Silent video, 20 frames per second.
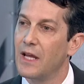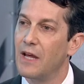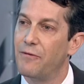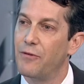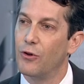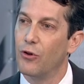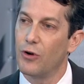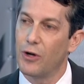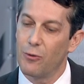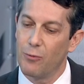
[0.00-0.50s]
If
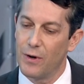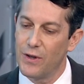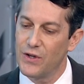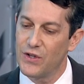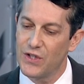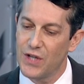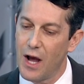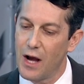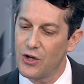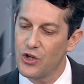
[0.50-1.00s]
you look at where the
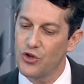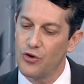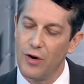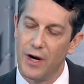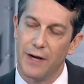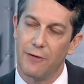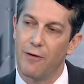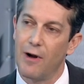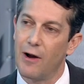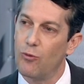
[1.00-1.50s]
stock's
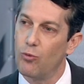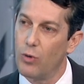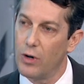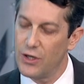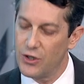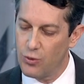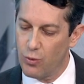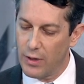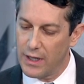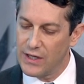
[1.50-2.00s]
trading around
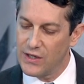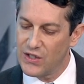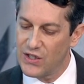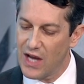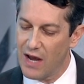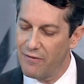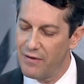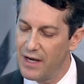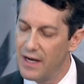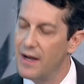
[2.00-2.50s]

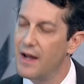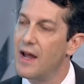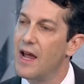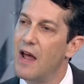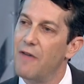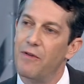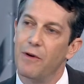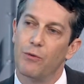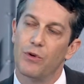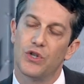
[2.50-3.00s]
127,
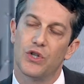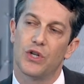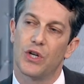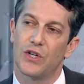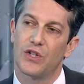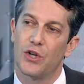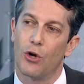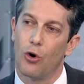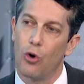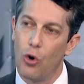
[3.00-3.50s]
if it was
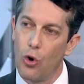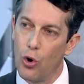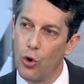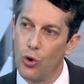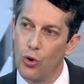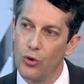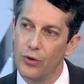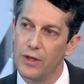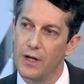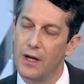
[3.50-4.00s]
just to
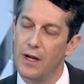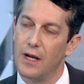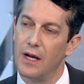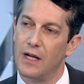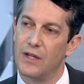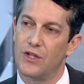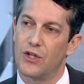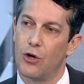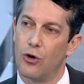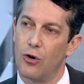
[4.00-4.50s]
hold
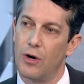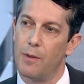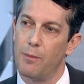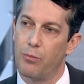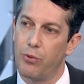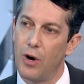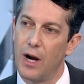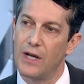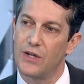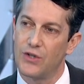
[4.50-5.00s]
its current
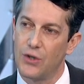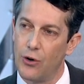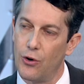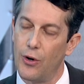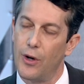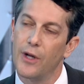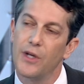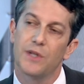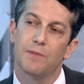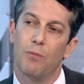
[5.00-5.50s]
price
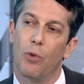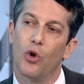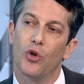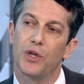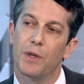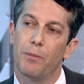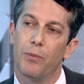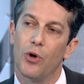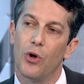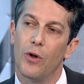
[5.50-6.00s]
earnings
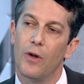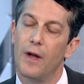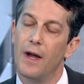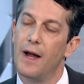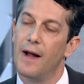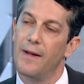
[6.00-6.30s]
multiple,